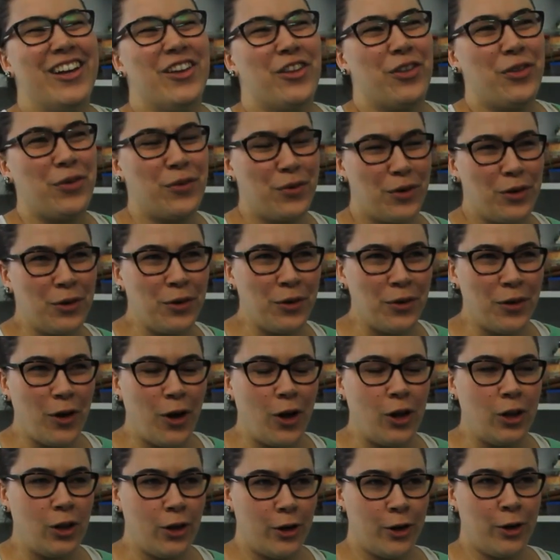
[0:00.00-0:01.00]
through
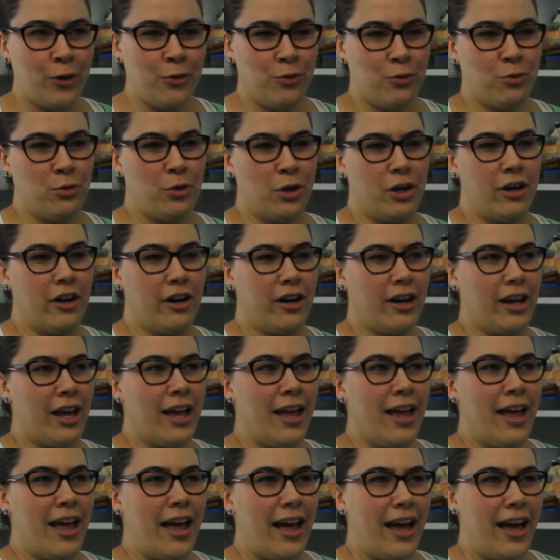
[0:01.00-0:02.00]
a lot of work,
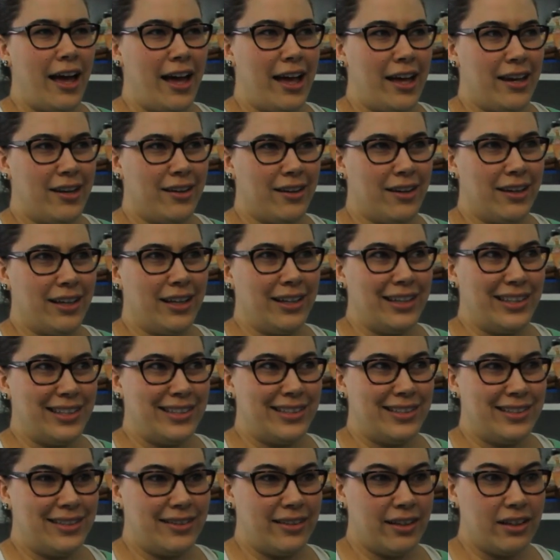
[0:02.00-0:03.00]
and it
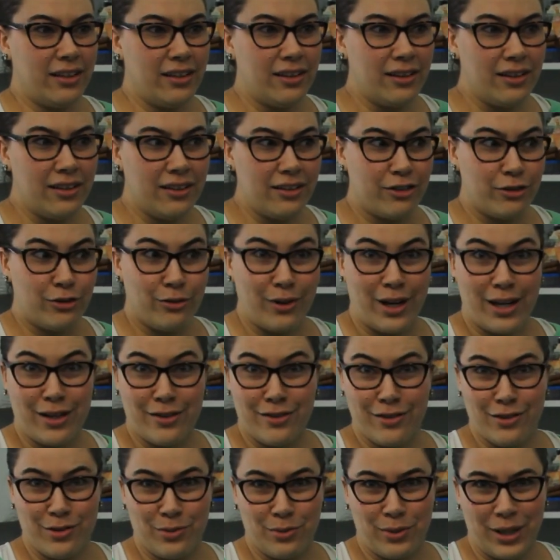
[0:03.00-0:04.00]
still
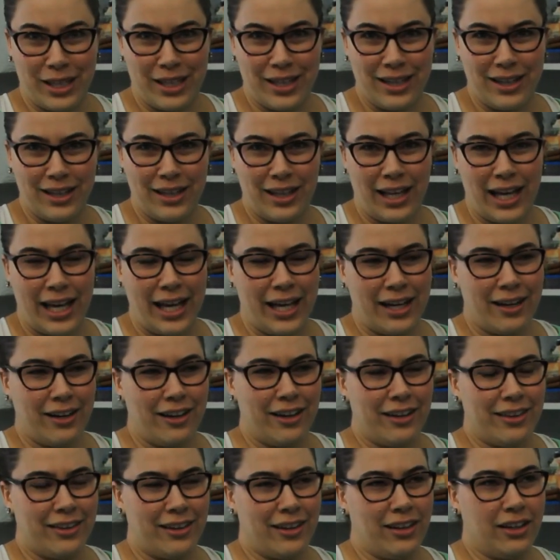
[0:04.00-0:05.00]
runs well, and
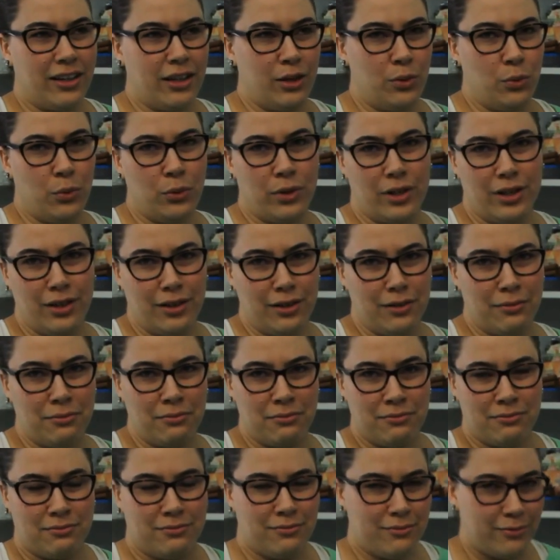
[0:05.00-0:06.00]
I think it will,
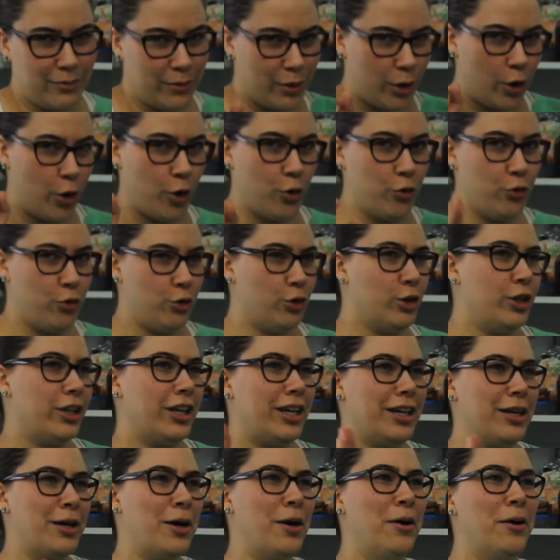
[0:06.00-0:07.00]

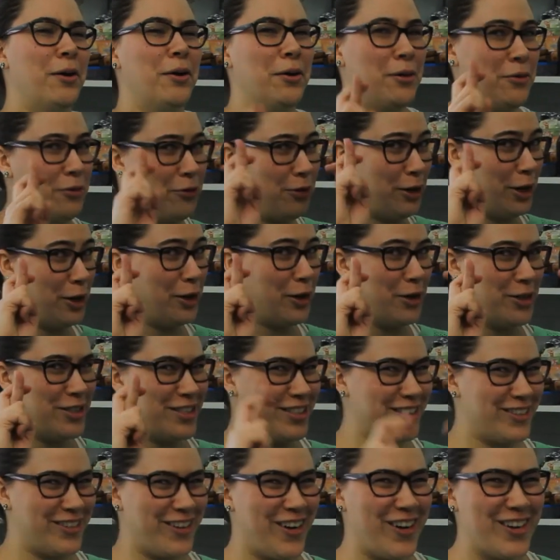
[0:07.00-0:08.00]
hopefully,
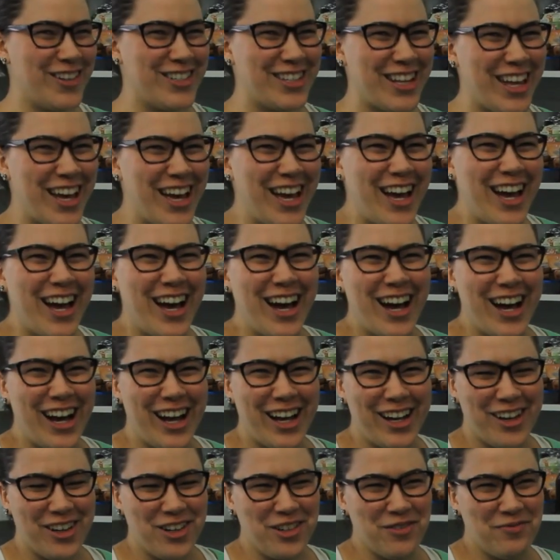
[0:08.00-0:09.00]
fingers crossed,
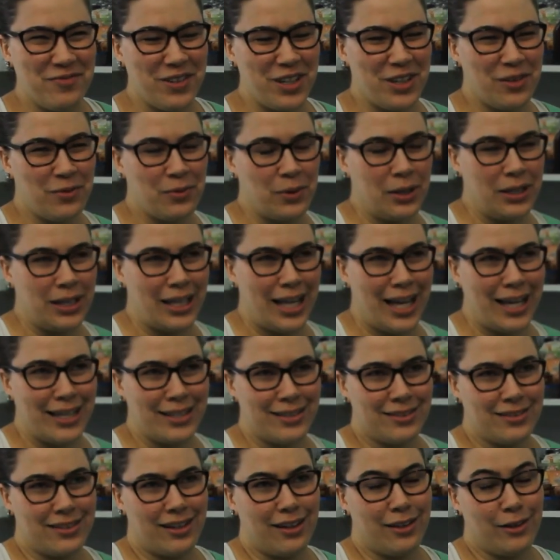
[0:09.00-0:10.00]
I hope it will
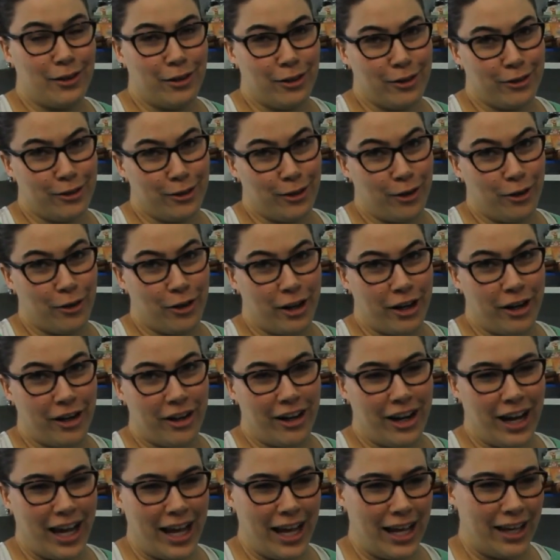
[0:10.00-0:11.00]
last a lot
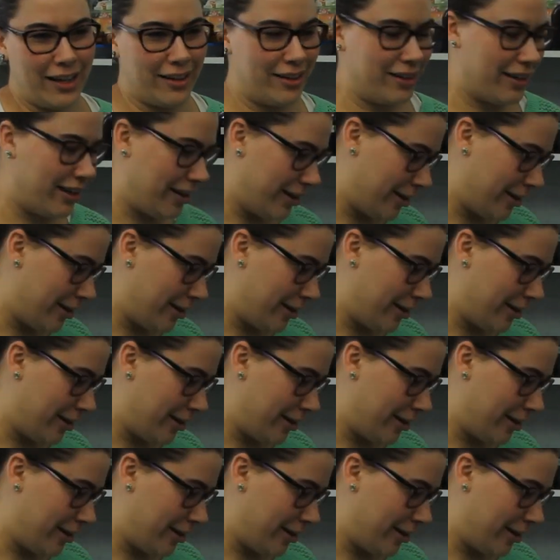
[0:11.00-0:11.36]
longer. And